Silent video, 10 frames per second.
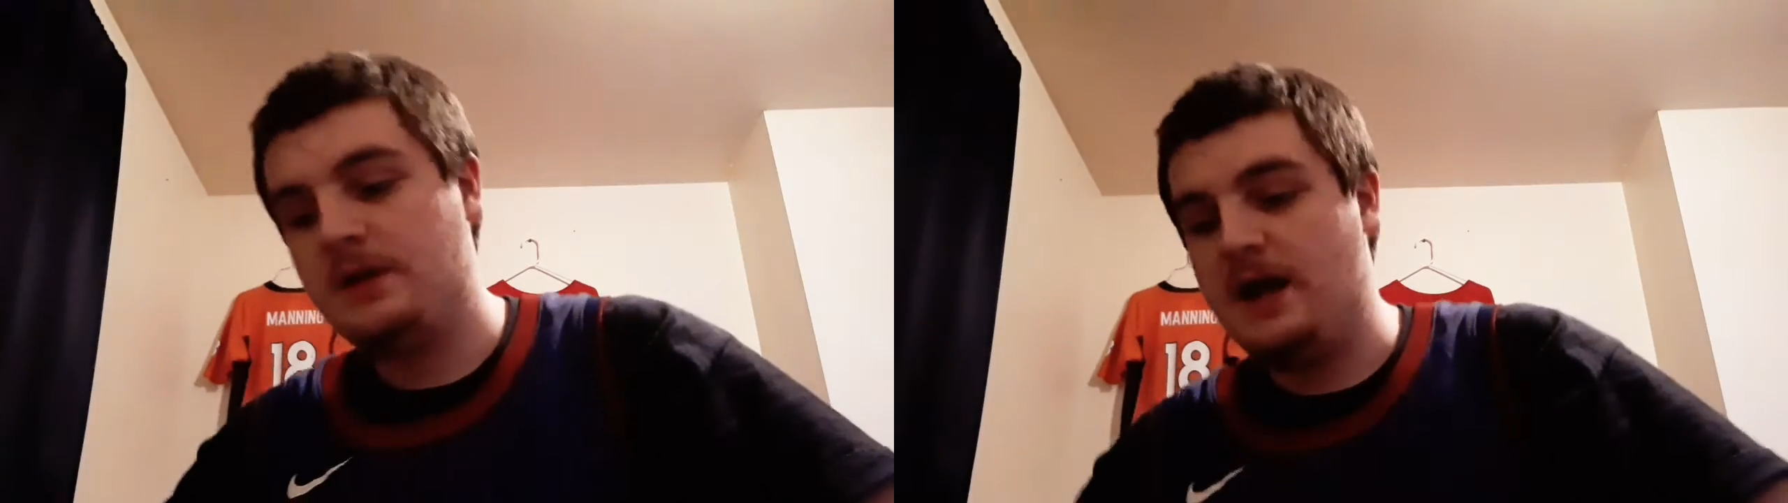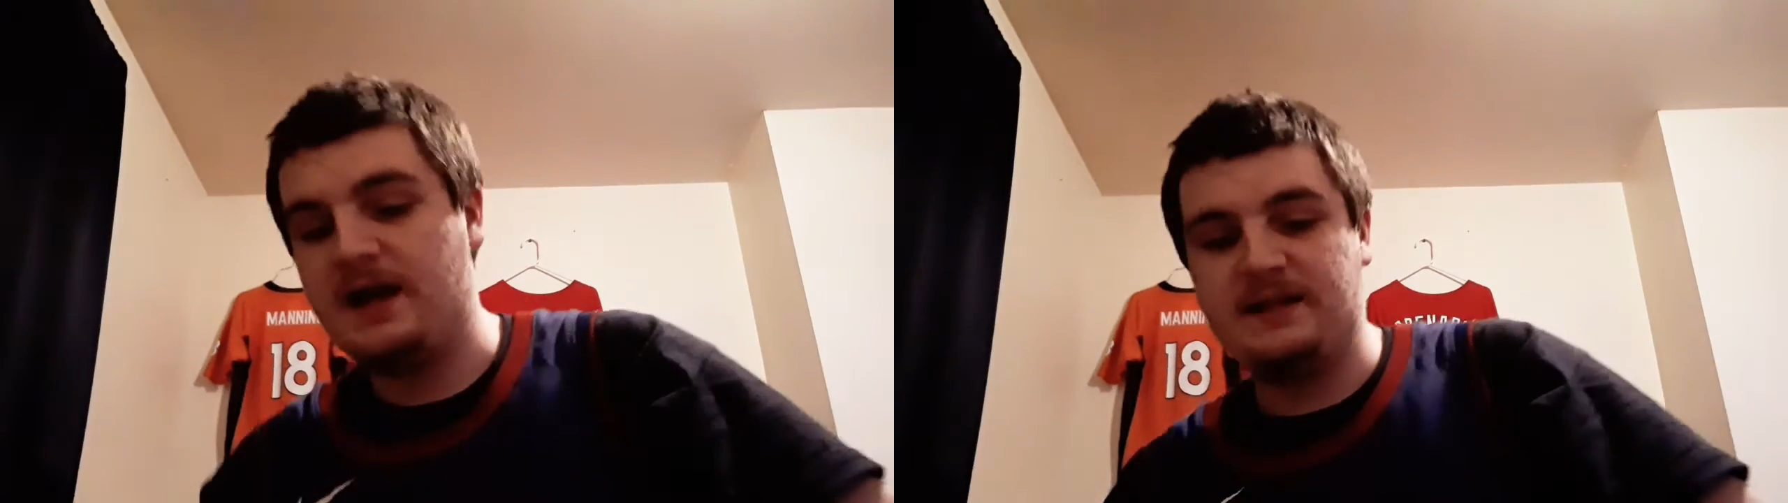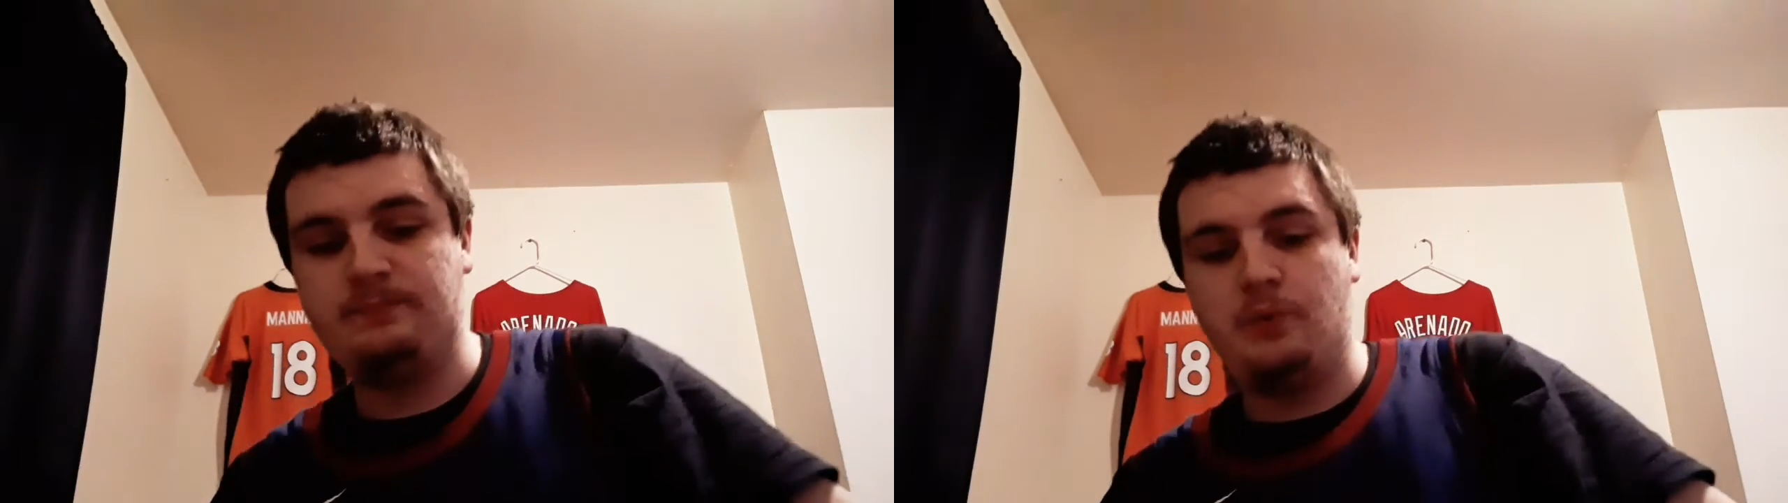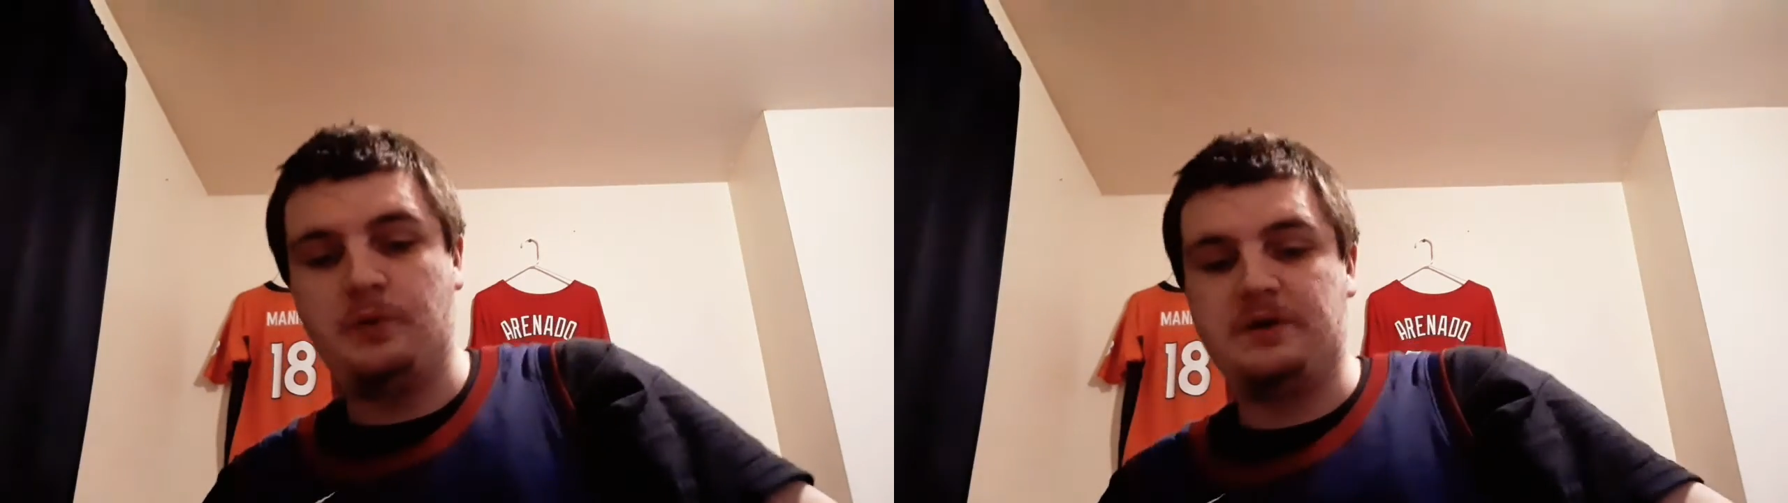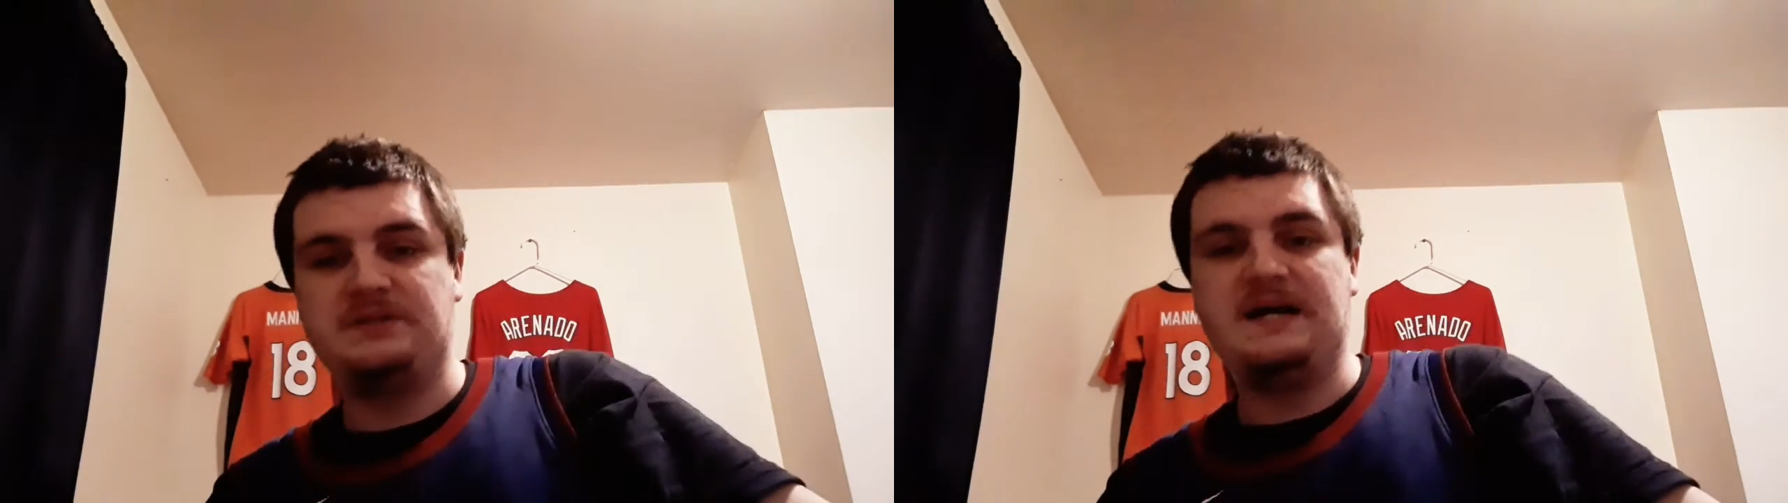I got
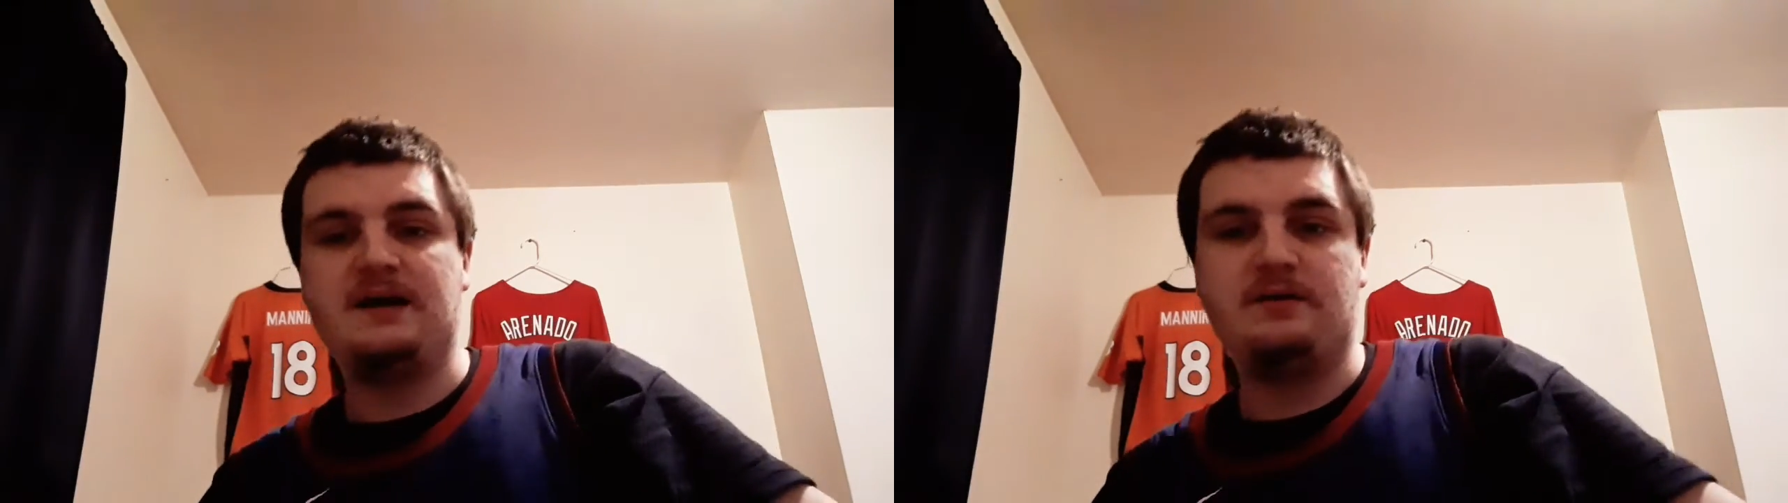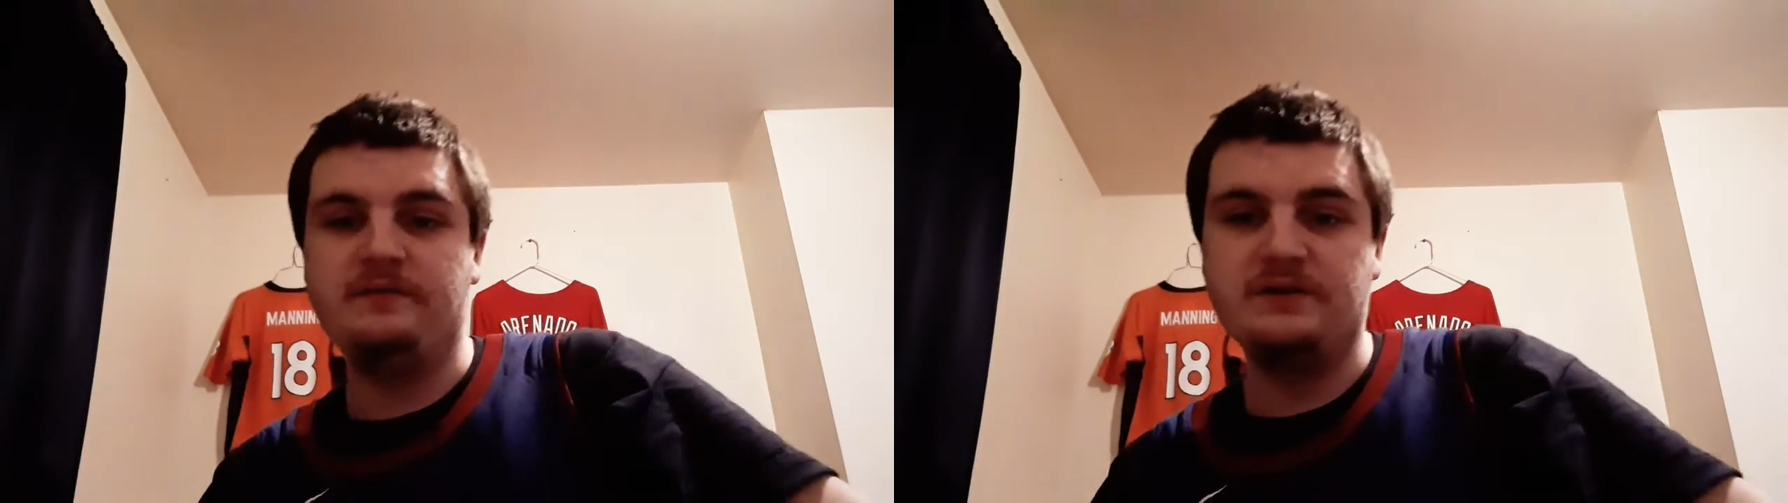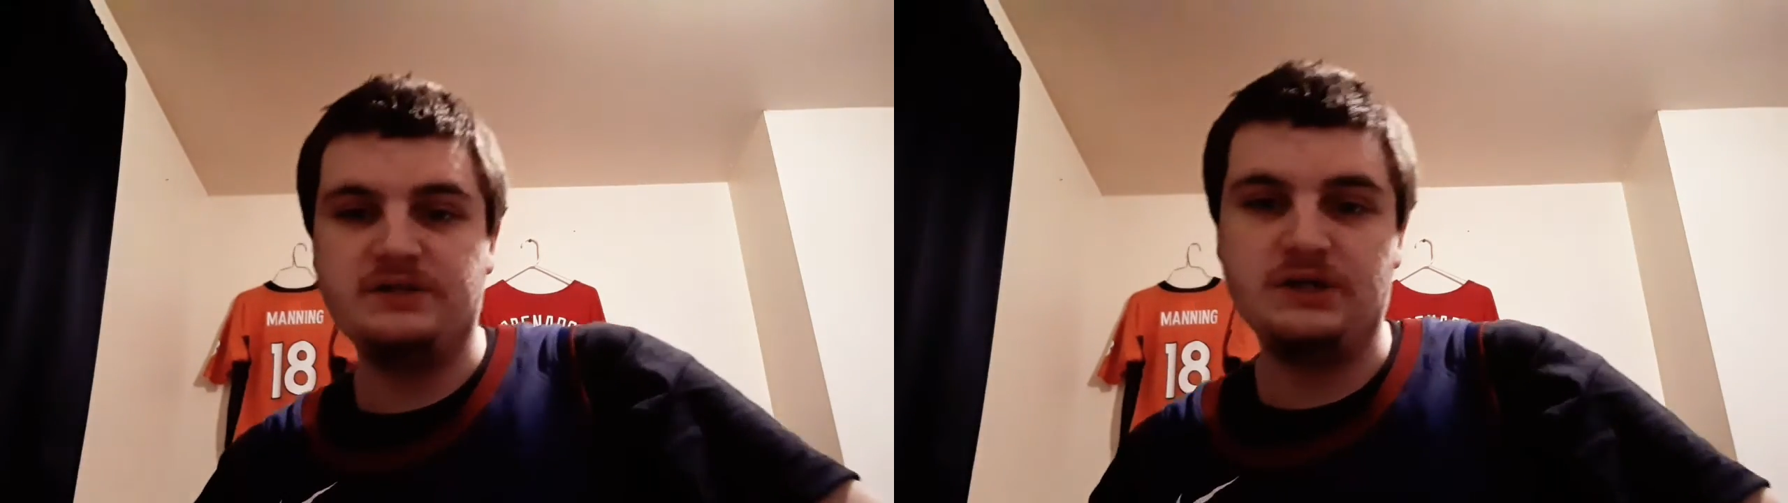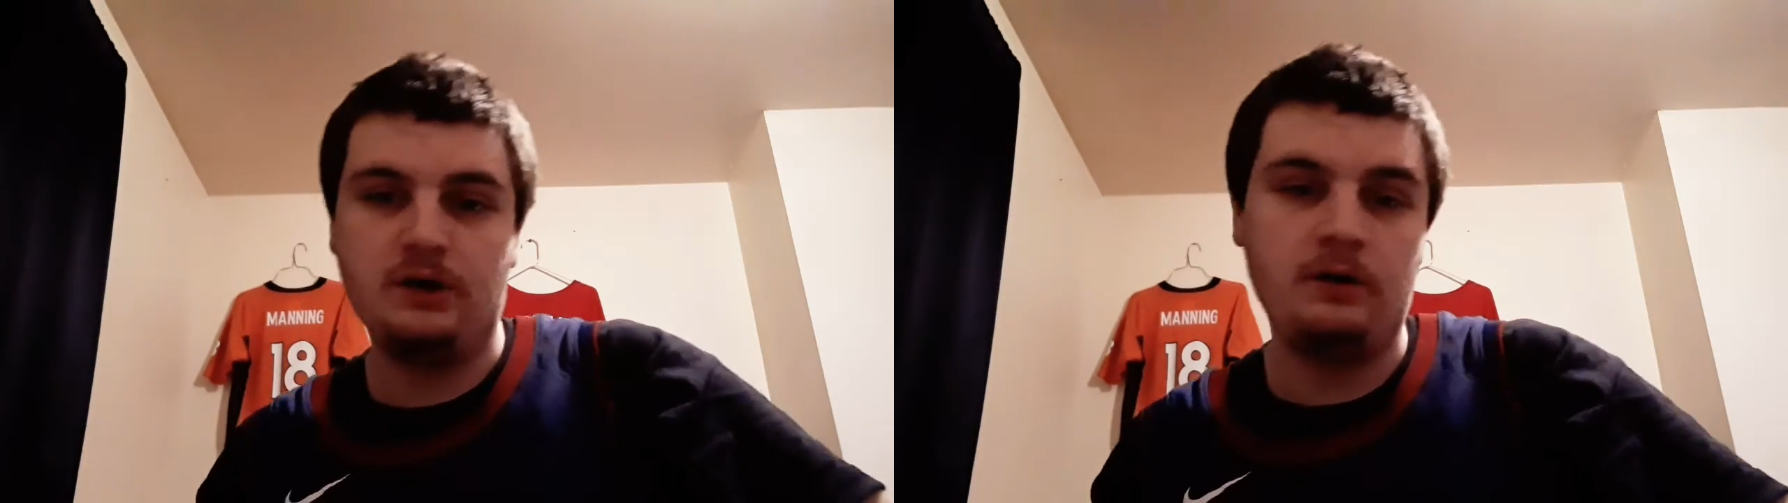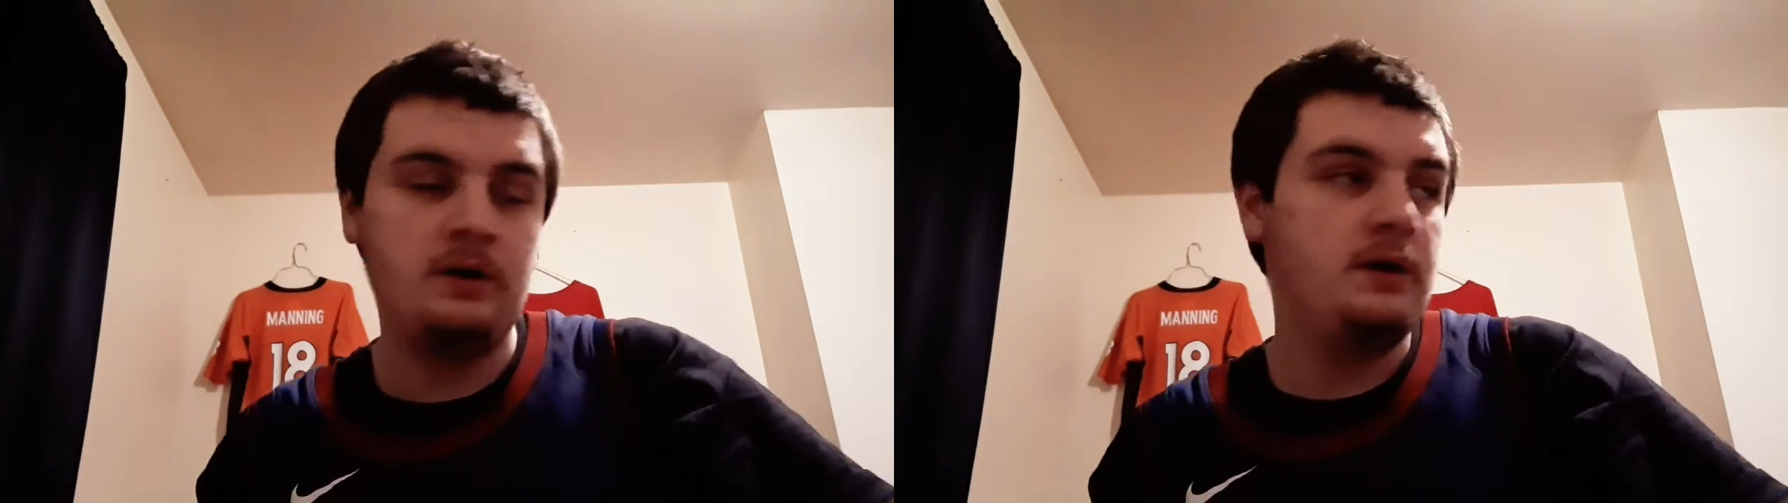bored and tired of it.
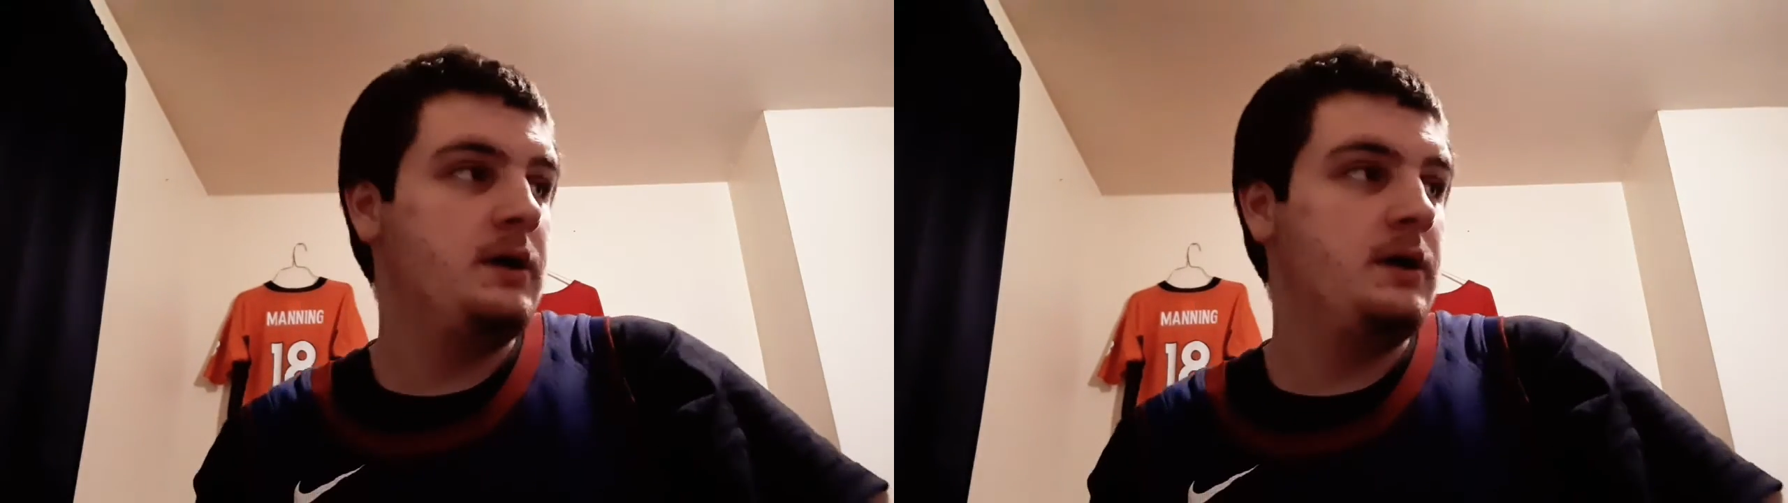So